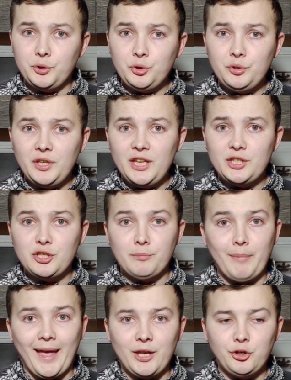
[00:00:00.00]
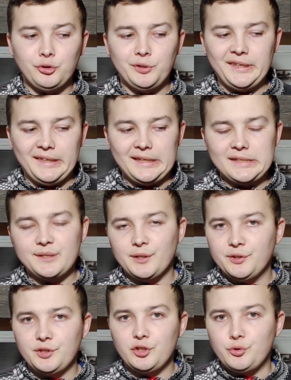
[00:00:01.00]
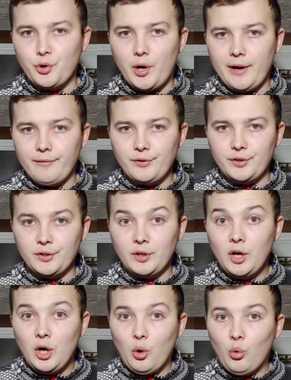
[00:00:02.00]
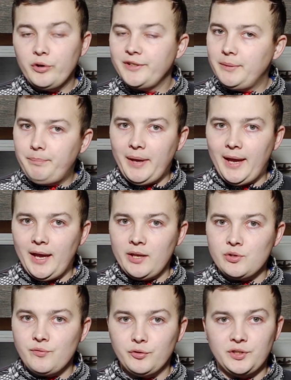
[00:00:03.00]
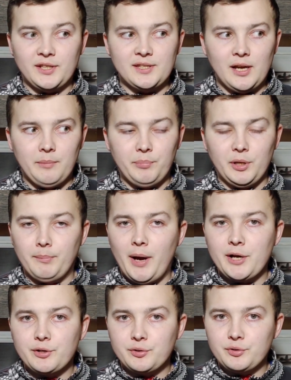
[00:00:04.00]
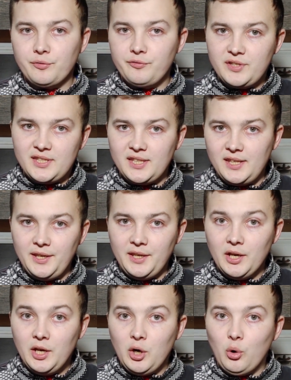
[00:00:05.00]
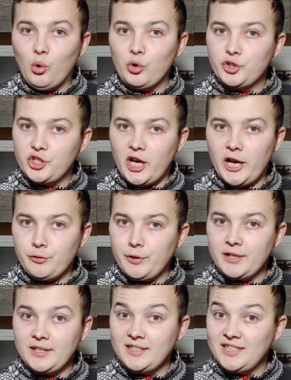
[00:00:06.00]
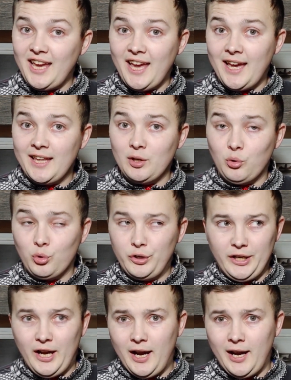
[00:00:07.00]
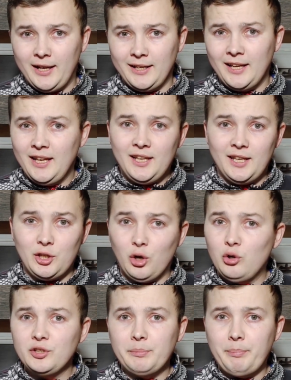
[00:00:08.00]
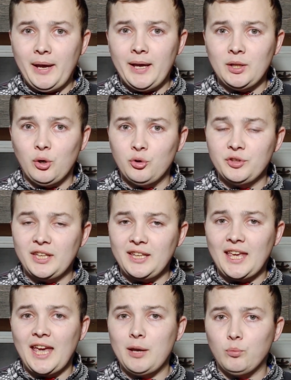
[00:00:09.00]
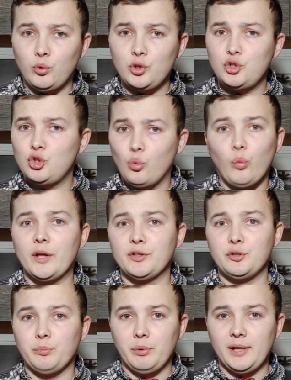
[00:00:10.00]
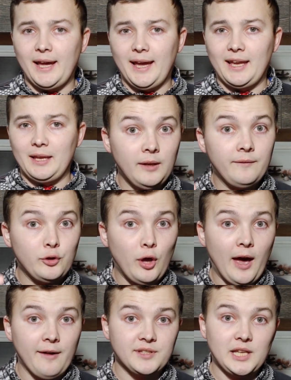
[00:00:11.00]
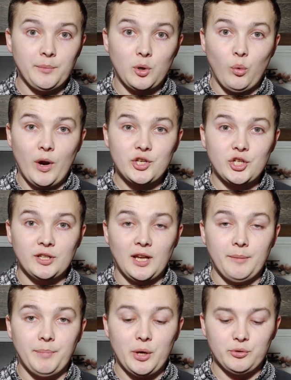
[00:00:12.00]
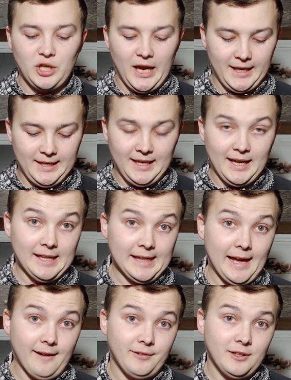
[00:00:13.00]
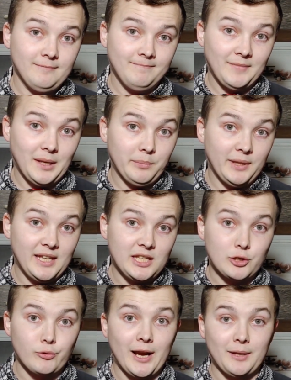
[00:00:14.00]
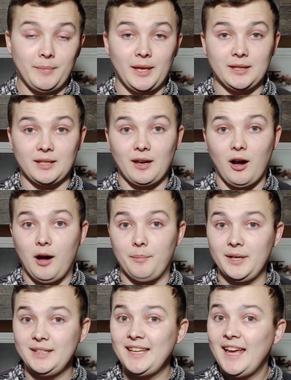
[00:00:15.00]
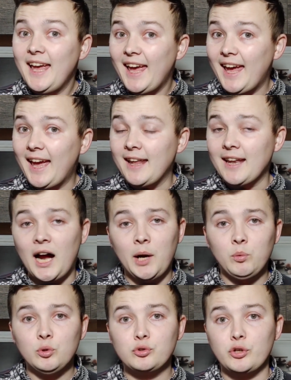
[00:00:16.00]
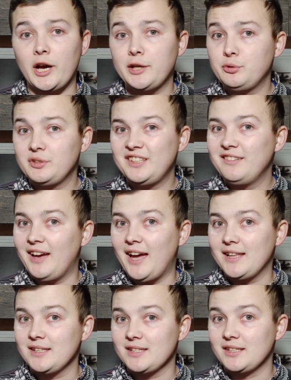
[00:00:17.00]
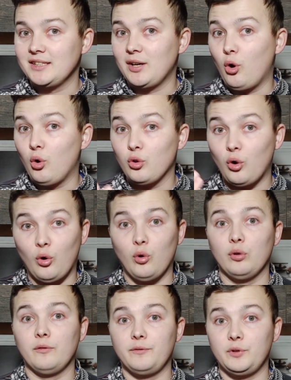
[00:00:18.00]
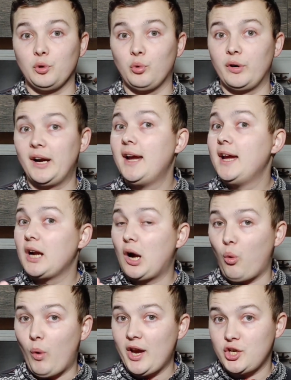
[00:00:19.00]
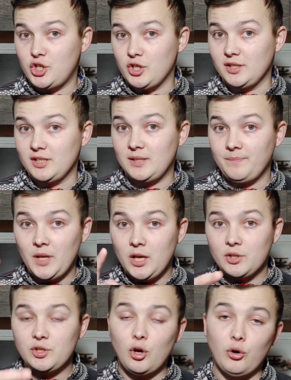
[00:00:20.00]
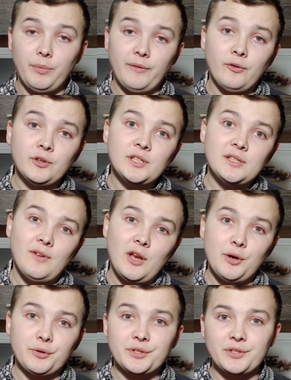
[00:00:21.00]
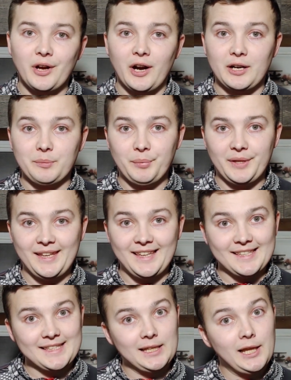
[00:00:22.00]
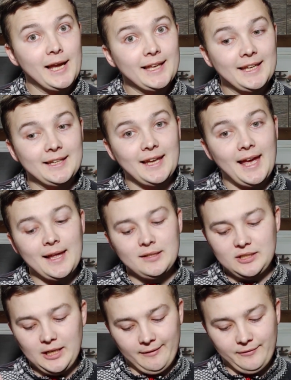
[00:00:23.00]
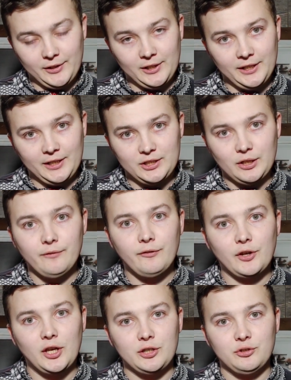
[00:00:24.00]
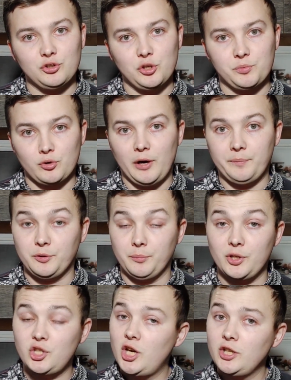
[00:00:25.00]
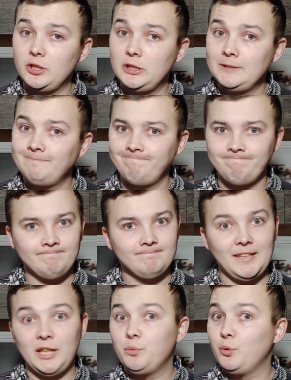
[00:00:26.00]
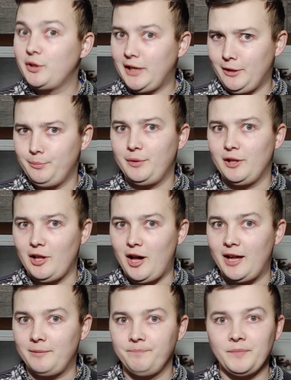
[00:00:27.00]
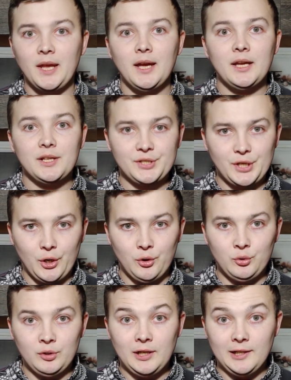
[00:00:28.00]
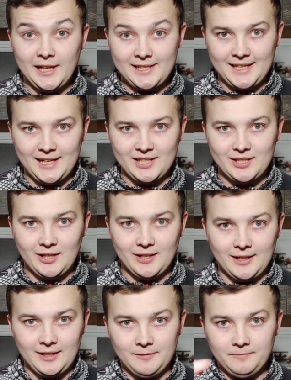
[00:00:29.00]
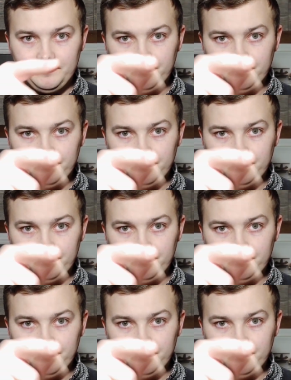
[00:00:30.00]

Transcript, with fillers: you need to manually install the driver or the patch, for example, Microsoft C or Direct 10 or 9. It all depends on the game which you want to play. If you have some question about Tiny 11, please write me in the comment and I will try to give answer on all of your questions. So before this video start, please like it and definitely don't forget to subscribe to my channel, it will help me a lot. So let's get started.